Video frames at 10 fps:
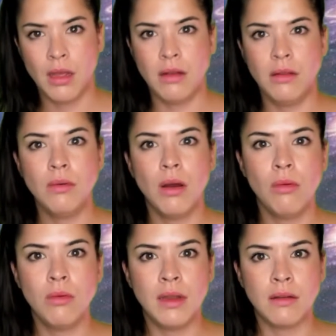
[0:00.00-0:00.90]
And you
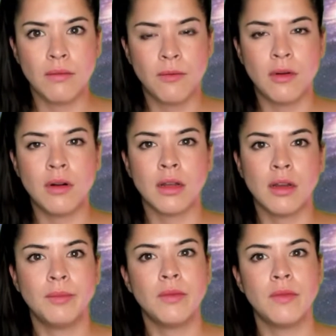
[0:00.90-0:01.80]
hold it for a
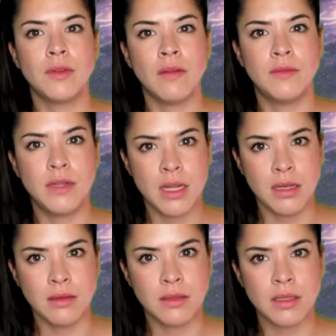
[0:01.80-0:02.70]
couple of
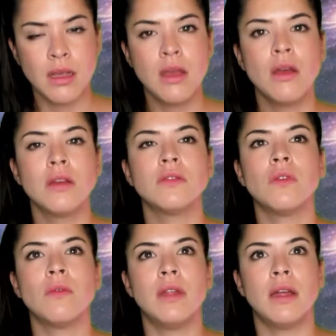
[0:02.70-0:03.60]
days
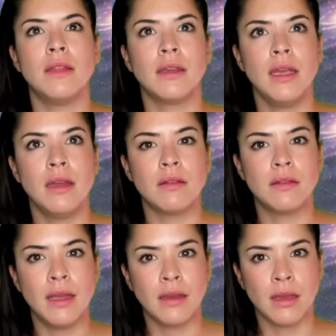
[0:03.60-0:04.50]
so that they
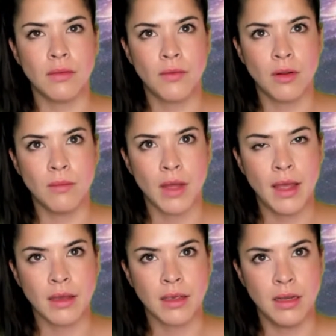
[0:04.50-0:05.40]
can't take it from
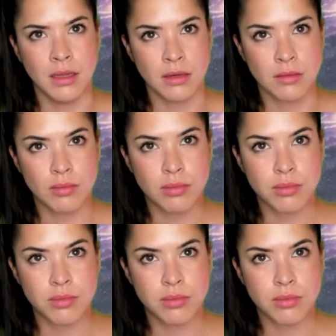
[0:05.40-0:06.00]
hacking in.